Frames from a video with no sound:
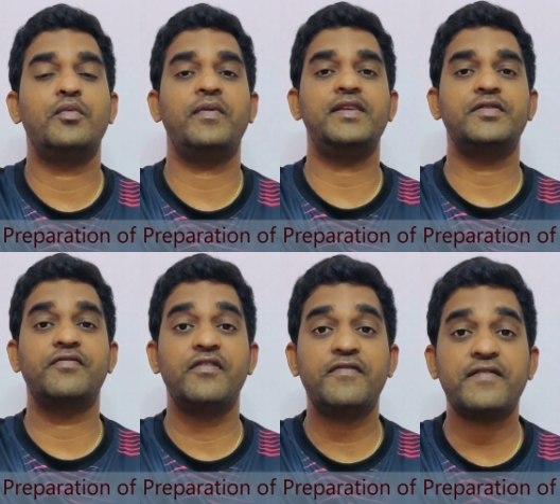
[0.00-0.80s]

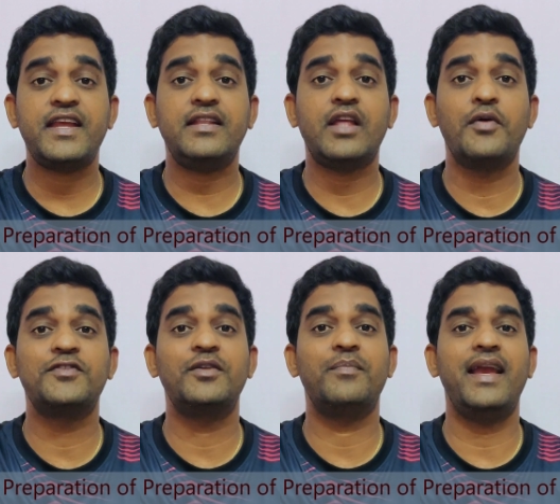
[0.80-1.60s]
rupees
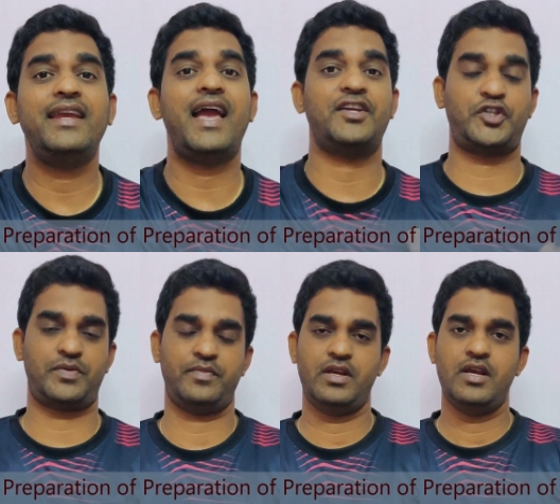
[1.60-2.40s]
50,000 by
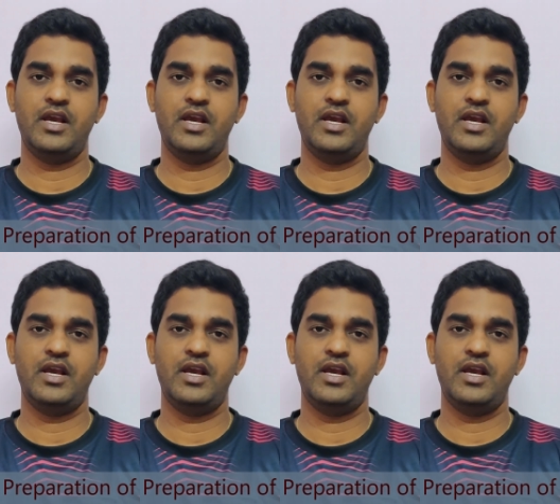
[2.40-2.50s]
cash.